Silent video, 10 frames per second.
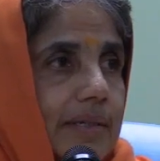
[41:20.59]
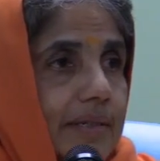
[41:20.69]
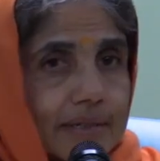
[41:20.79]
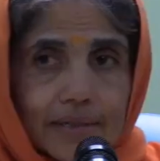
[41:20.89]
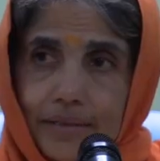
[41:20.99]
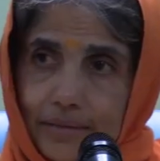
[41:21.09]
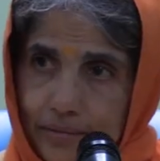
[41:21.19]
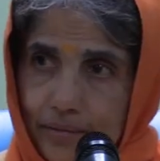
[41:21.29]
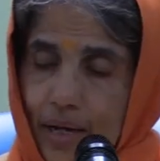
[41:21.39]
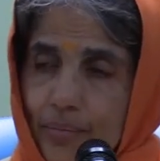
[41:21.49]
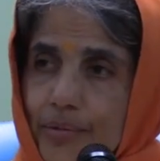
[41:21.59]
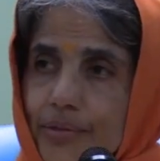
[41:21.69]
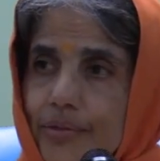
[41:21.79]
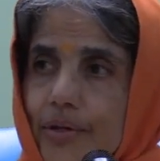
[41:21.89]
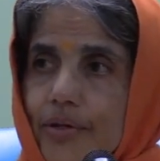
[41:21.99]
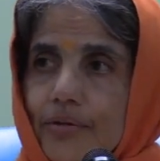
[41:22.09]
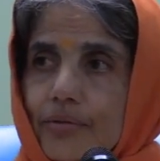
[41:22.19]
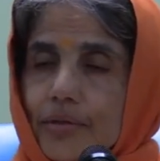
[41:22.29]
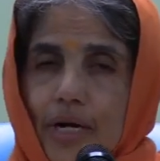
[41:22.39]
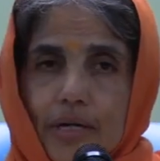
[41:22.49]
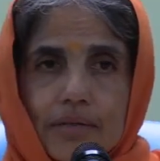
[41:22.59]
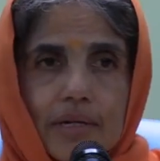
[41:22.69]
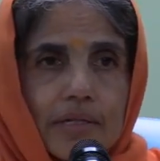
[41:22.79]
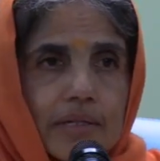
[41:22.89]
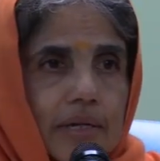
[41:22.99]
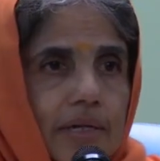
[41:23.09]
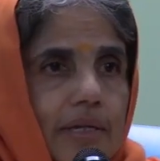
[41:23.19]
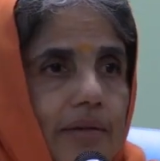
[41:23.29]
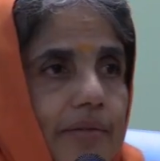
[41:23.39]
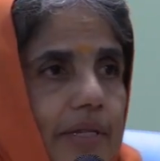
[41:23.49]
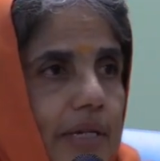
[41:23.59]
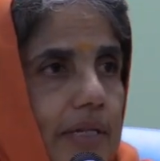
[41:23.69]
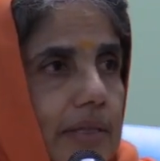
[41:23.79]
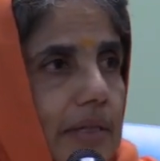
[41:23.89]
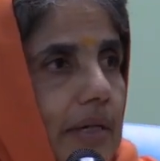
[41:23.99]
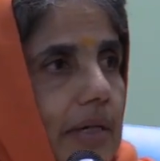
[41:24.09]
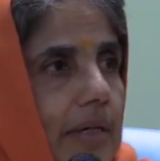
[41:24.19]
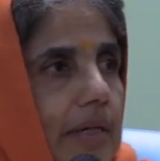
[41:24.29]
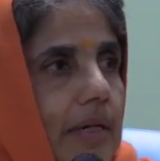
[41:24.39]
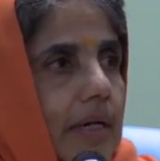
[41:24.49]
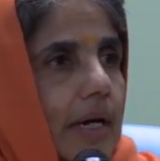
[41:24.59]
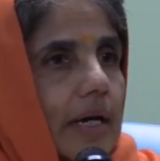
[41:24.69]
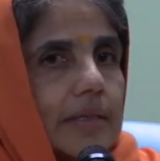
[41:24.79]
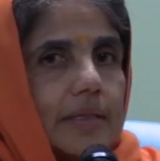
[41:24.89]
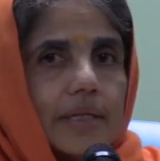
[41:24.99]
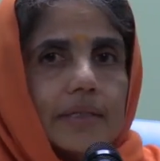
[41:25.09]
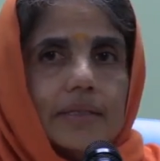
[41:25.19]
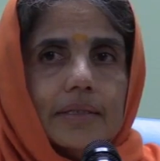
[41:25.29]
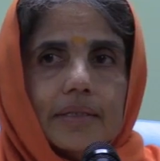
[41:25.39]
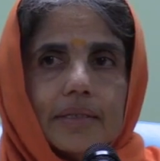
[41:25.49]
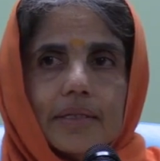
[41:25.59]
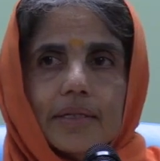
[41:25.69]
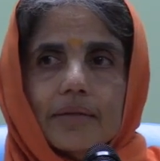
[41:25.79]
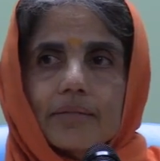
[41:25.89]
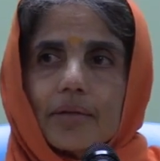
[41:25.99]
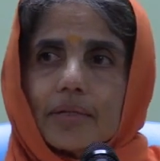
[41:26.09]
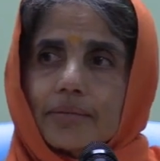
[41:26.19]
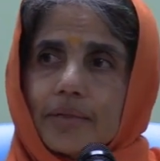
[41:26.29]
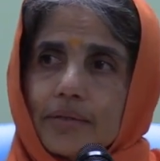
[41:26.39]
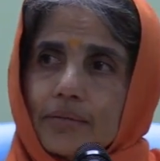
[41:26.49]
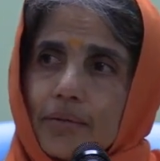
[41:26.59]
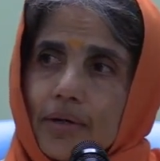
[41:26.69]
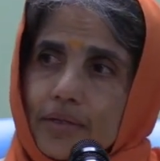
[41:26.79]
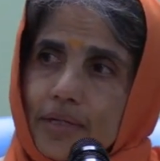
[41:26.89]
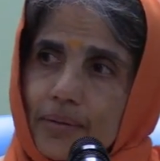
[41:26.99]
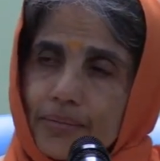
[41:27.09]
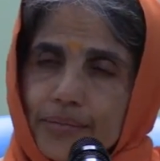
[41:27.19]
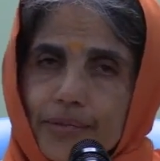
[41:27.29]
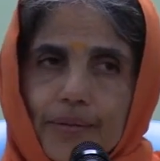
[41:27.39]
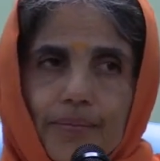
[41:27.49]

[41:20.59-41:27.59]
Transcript: Really, this happens. You start studying Vedanta and then whatever you want comes.